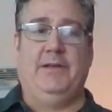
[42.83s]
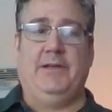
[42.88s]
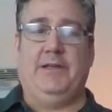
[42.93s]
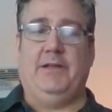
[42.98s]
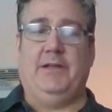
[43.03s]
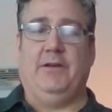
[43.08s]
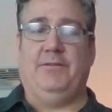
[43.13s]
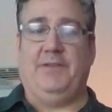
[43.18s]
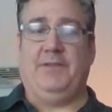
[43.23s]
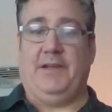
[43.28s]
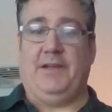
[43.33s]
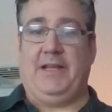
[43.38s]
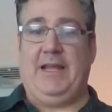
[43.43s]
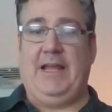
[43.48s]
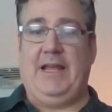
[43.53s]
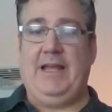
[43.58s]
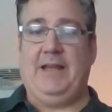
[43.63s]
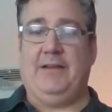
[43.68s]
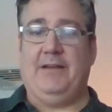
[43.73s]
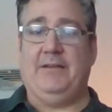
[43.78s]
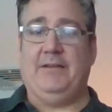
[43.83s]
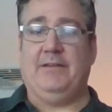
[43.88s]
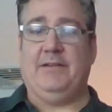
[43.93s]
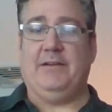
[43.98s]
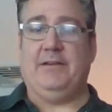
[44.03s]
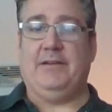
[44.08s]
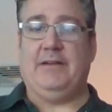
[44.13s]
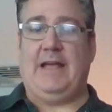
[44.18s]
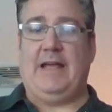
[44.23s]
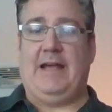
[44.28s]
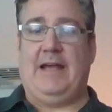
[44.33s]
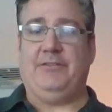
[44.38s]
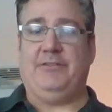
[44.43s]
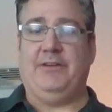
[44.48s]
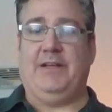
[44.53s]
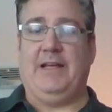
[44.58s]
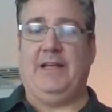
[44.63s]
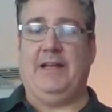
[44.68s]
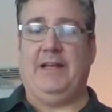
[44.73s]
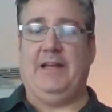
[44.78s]
if you can,
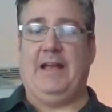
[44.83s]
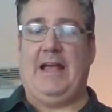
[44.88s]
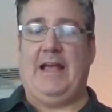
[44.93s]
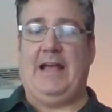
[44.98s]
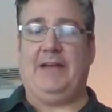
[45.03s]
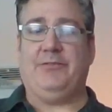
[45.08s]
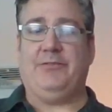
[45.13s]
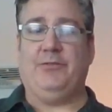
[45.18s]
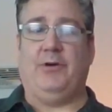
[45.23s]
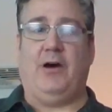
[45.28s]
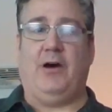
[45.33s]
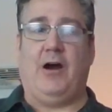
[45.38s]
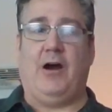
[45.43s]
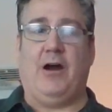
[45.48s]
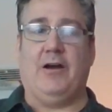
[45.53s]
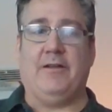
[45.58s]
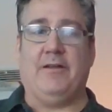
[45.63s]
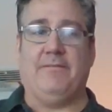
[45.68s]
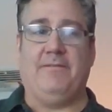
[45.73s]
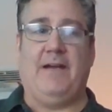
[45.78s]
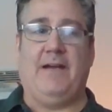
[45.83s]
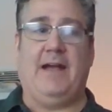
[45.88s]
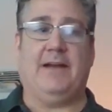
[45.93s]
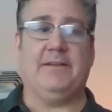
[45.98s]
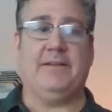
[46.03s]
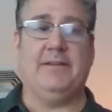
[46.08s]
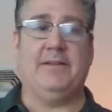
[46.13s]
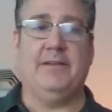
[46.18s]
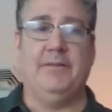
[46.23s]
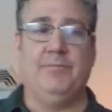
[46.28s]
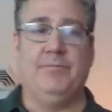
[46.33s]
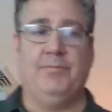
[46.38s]
actually get an actual artifact.